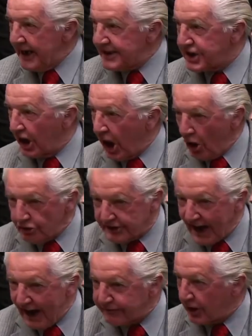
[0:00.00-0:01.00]
He's
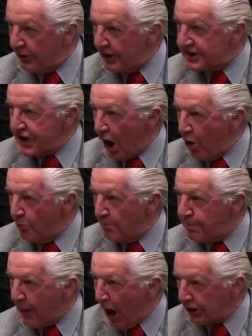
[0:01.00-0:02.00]
looked after his own
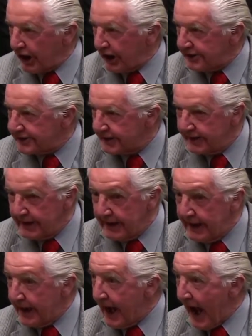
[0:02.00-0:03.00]
pocket.
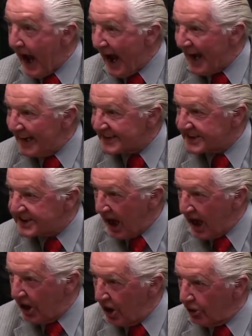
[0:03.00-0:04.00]
I
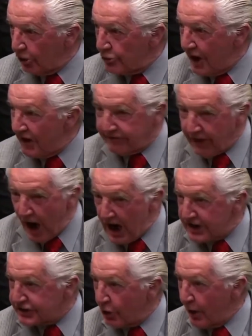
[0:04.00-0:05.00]
still
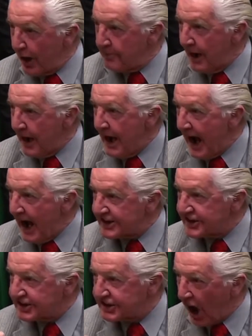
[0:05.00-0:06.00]
refer to him
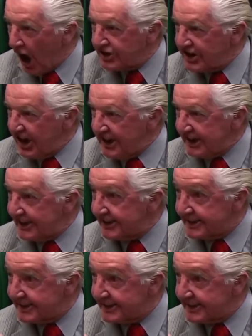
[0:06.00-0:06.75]
as Dodgy